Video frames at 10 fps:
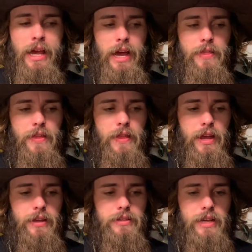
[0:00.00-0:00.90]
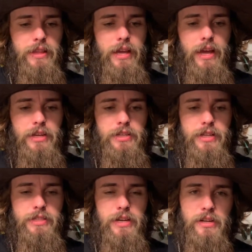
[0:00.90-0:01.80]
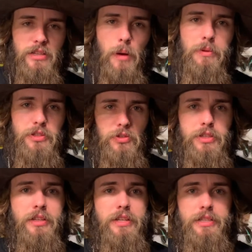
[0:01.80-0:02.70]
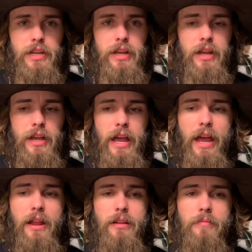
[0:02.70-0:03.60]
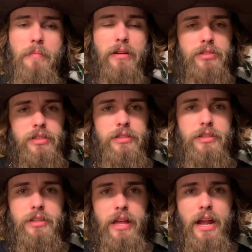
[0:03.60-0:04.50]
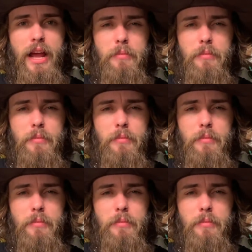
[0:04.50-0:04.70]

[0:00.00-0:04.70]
And then they take the cage and set it on top of this utility sink and mount it to that,